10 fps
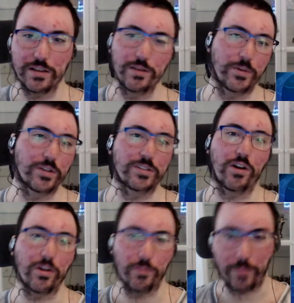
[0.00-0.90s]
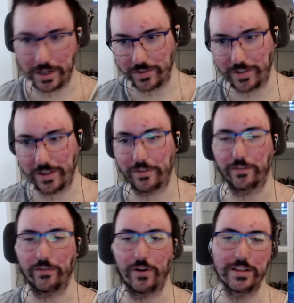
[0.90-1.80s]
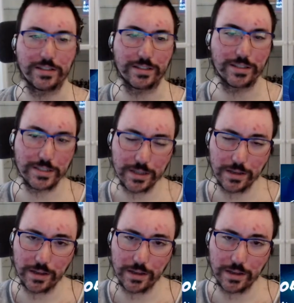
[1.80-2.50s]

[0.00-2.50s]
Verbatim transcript: Because there are a bunch of different races.